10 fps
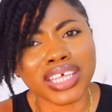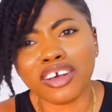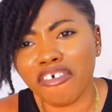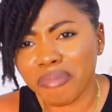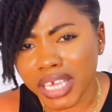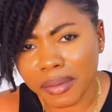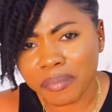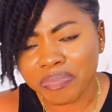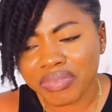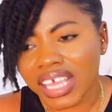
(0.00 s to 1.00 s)
you think of me?
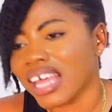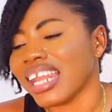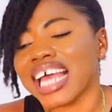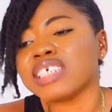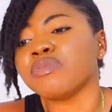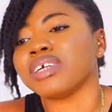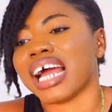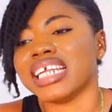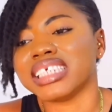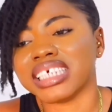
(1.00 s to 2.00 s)
Let's even be
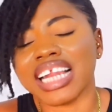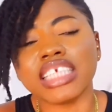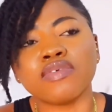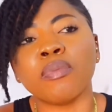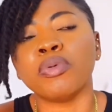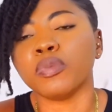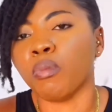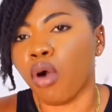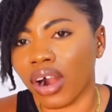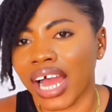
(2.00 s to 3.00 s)
realistic. Let's even put
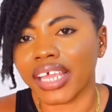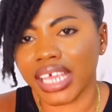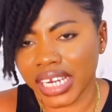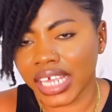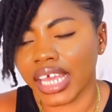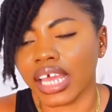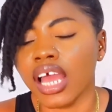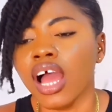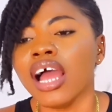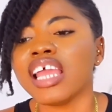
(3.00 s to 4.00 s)
moral in here.
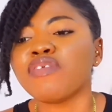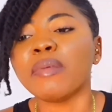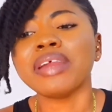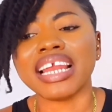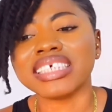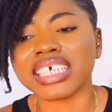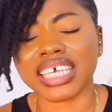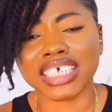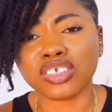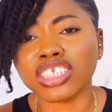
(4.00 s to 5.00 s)
If we're
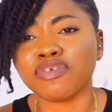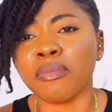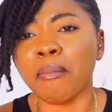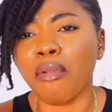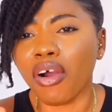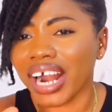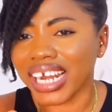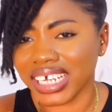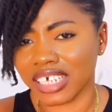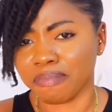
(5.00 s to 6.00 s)
realistic, it's not even
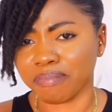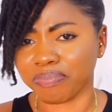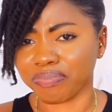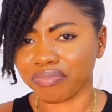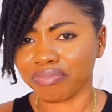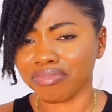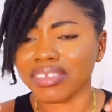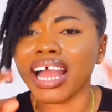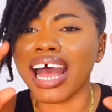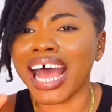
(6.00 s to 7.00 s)
morally
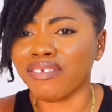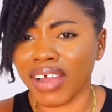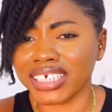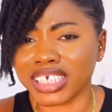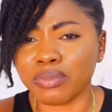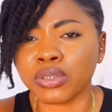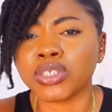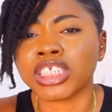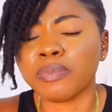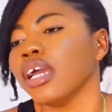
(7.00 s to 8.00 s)
advisable
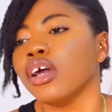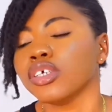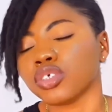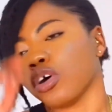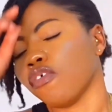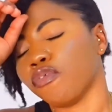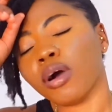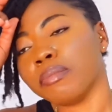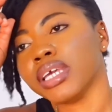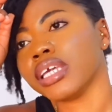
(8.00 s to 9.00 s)
to sleep. So
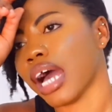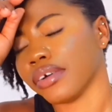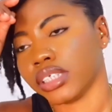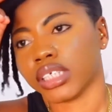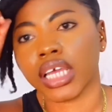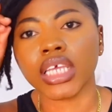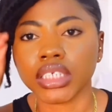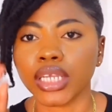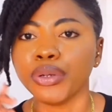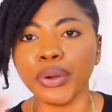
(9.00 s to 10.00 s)
for me, I'll say
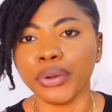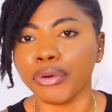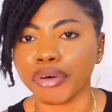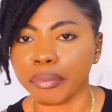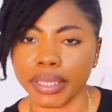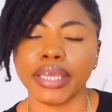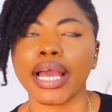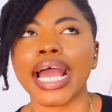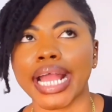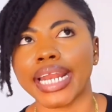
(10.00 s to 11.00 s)
it's a no for me.
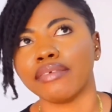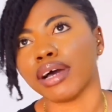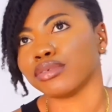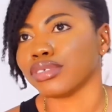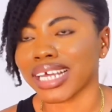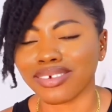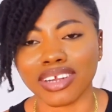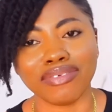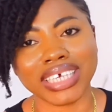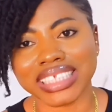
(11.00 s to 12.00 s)
I can never do that
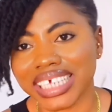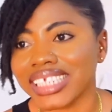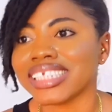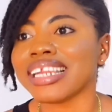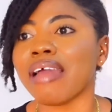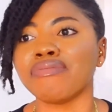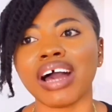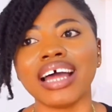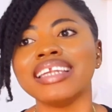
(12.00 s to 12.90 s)
on a first date. Never.